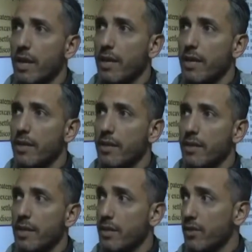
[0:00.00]

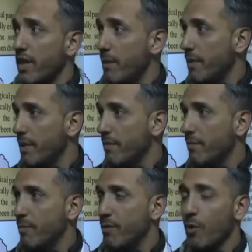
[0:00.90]
and it's a shame that
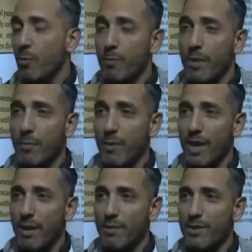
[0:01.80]
no more people
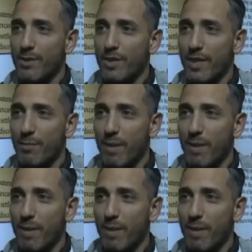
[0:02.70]
come in to see this